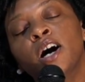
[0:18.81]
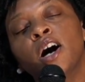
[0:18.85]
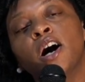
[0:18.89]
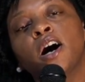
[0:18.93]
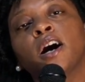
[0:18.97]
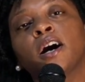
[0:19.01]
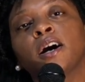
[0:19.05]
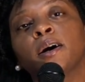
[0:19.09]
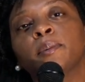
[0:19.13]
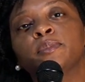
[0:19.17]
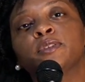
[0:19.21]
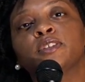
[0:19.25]

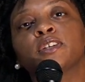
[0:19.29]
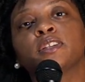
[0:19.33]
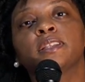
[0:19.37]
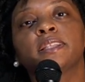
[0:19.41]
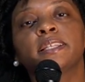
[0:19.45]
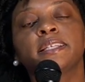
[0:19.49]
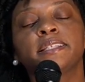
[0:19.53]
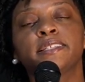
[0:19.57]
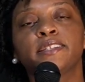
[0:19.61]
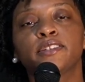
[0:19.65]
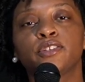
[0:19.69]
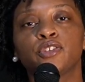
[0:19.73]
um, to
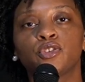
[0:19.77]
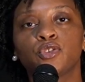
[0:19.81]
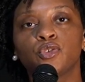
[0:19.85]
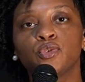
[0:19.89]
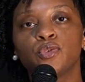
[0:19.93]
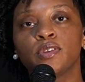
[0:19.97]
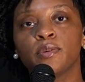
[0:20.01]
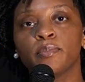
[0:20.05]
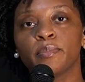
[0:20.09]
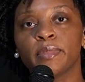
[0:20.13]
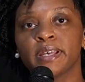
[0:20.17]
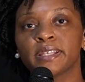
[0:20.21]
listen to
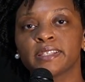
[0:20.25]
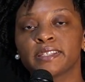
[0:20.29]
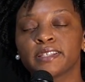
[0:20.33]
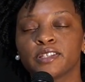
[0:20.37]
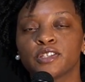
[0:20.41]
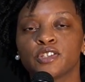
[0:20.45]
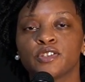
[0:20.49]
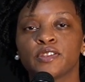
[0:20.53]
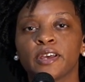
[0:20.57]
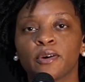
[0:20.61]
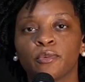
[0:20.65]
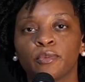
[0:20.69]
the
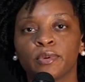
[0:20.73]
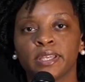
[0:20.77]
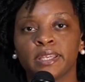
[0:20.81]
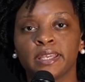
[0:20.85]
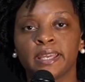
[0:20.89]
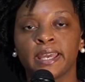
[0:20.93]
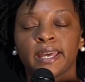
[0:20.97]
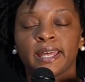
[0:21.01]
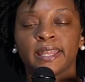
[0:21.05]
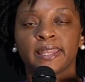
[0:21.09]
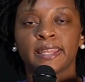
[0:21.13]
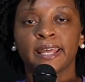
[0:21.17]
message that
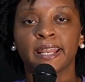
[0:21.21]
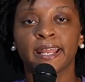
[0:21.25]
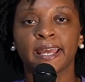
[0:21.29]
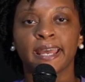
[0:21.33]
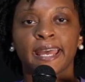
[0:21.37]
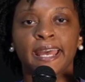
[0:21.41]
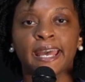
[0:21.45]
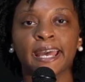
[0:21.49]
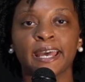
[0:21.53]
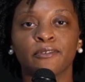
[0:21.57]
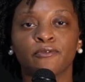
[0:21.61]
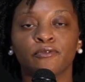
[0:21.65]
we that I
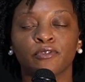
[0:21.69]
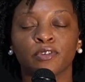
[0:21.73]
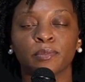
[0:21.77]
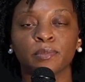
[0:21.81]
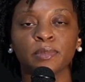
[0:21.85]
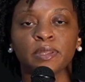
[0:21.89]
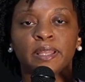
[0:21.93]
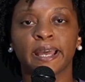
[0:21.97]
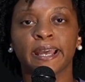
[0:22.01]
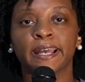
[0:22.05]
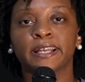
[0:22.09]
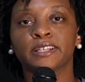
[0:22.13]
had
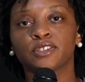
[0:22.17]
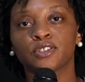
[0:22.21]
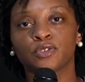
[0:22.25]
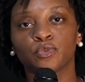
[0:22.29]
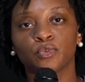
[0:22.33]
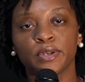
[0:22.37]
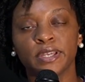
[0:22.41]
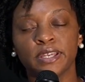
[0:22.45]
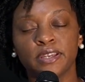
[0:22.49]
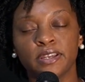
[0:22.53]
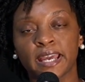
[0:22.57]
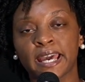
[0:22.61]
from last
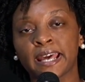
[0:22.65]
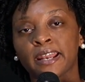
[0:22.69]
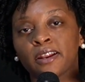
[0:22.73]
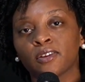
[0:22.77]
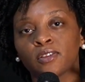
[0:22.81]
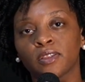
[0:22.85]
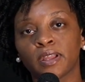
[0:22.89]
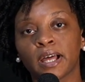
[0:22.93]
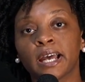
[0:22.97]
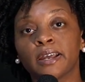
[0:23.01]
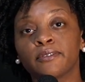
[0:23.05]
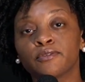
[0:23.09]
week at our
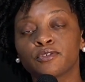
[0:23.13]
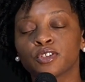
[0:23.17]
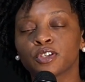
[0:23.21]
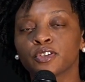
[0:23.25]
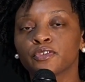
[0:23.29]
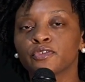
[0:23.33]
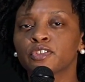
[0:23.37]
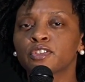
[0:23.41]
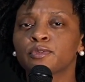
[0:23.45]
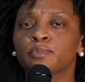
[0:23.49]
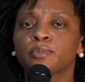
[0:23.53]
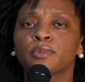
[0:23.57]
live
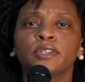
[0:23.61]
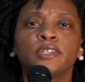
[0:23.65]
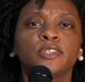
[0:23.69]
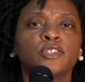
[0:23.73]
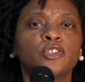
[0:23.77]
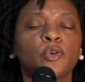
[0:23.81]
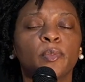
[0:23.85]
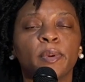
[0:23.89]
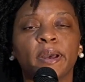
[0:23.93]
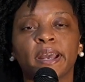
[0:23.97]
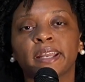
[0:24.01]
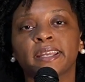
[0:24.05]
service, please
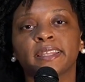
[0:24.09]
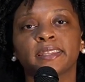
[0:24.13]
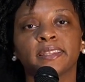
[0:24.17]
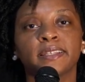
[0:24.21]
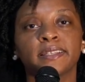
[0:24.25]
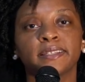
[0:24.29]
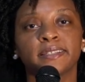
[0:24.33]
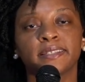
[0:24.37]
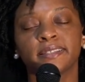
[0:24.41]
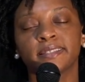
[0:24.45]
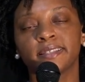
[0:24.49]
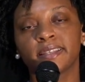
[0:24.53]
go back and
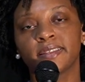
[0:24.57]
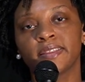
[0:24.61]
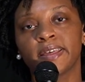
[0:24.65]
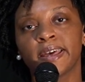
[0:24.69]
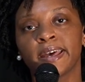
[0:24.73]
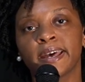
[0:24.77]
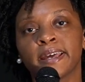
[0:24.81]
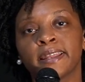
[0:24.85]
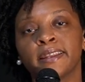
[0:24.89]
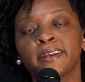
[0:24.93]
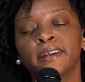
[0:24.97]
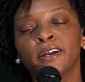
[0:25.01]
listen to
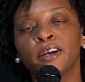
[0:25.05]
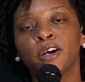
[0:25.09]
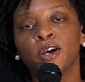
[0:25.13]
that.